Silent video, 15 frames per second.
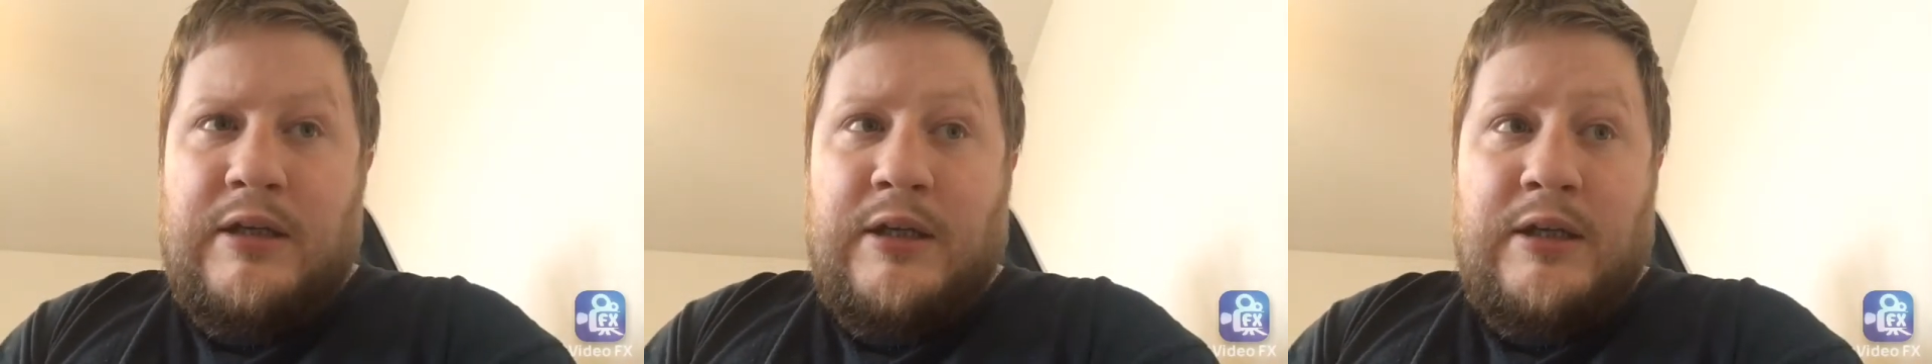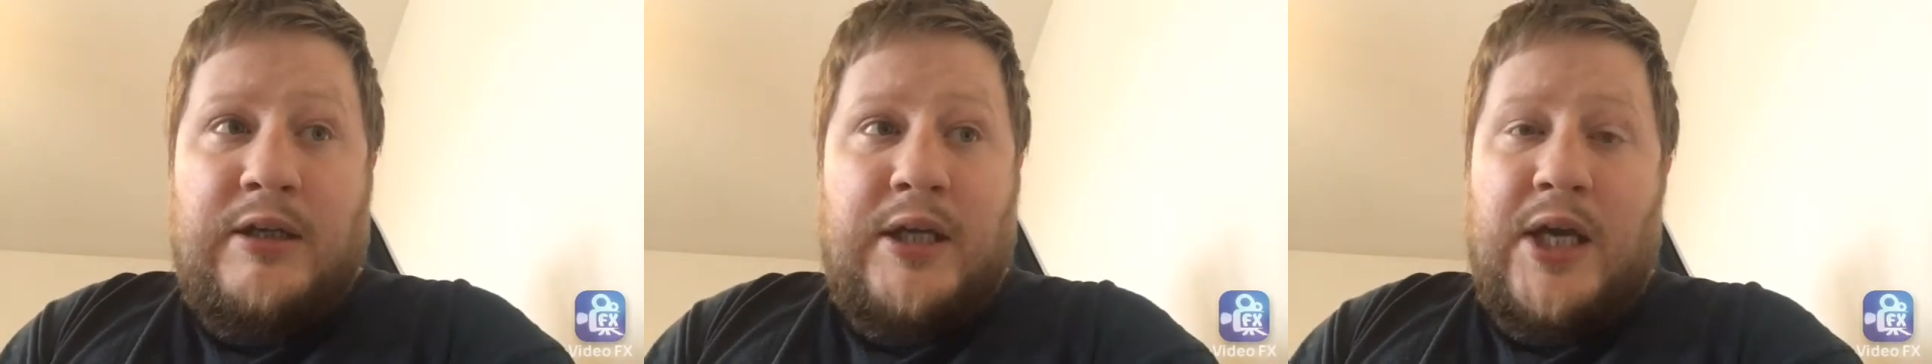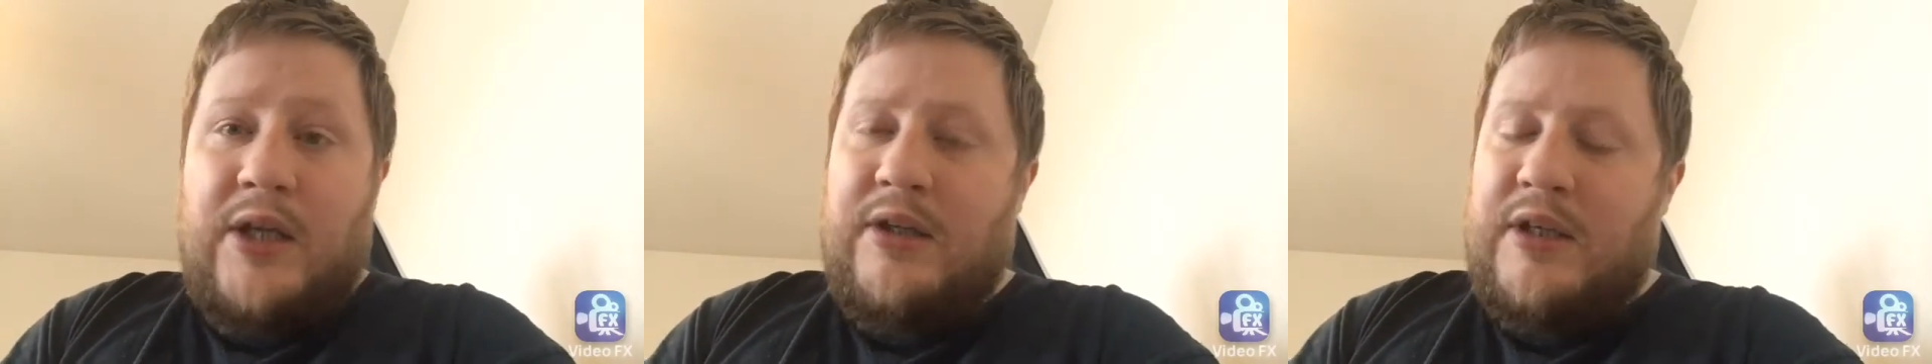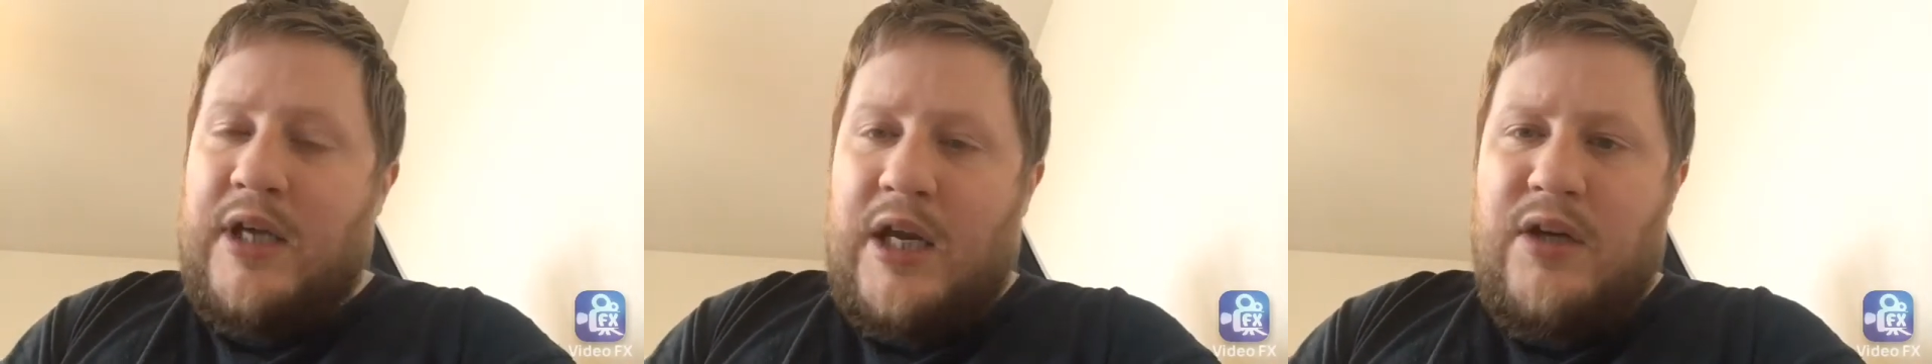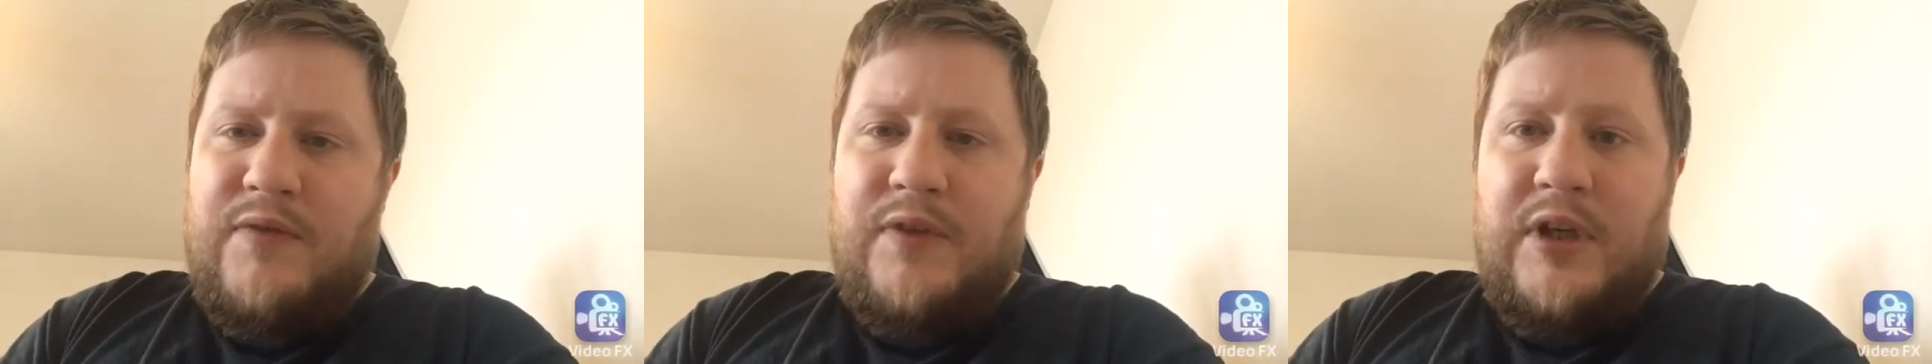Kelly
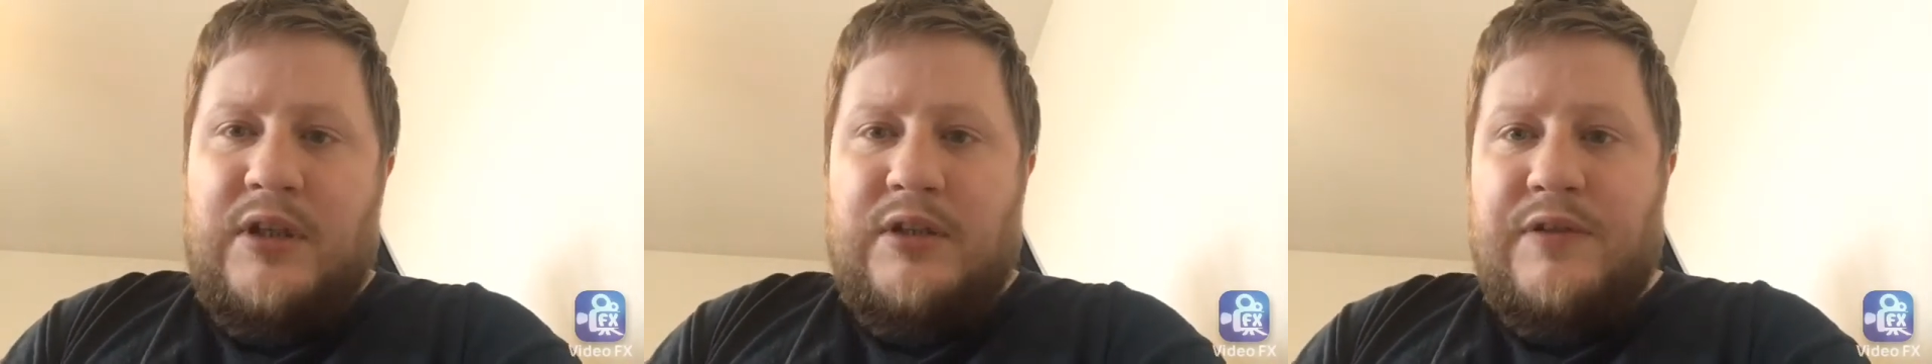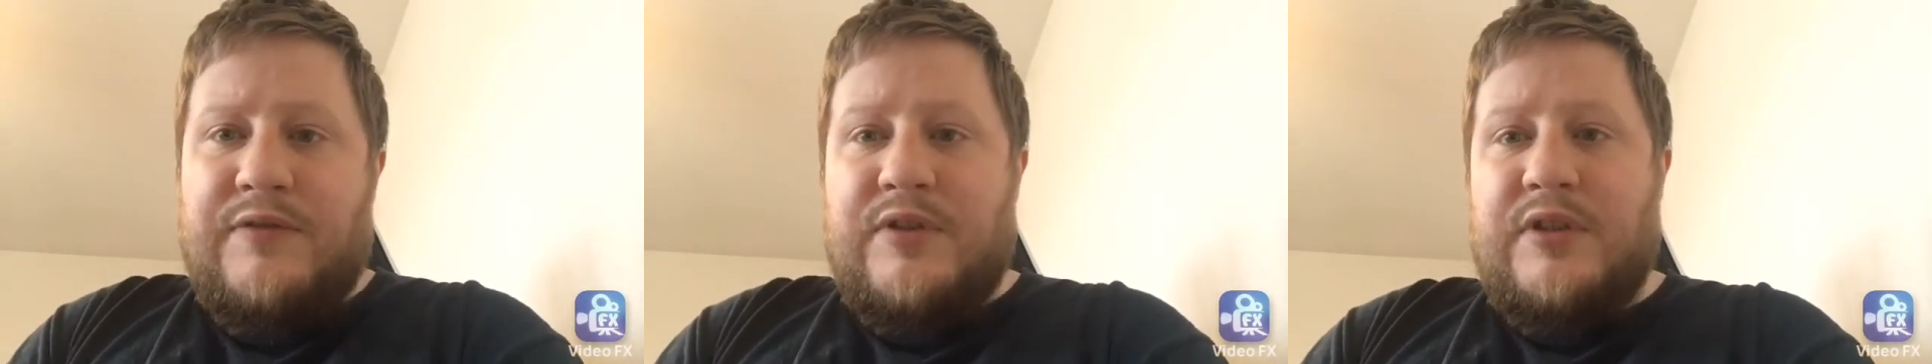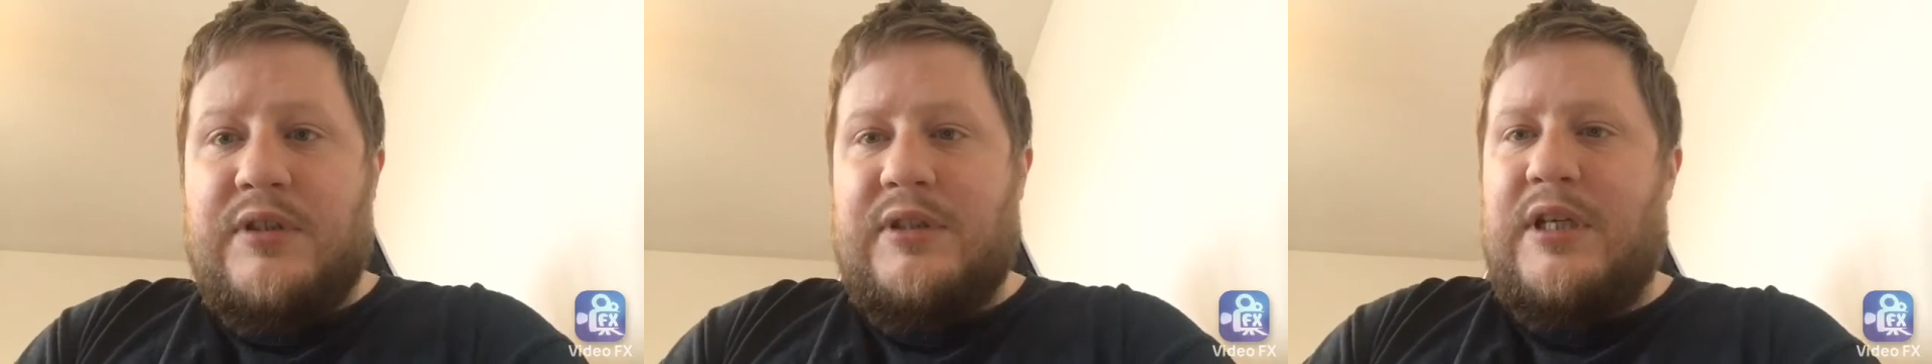kind of like Livingston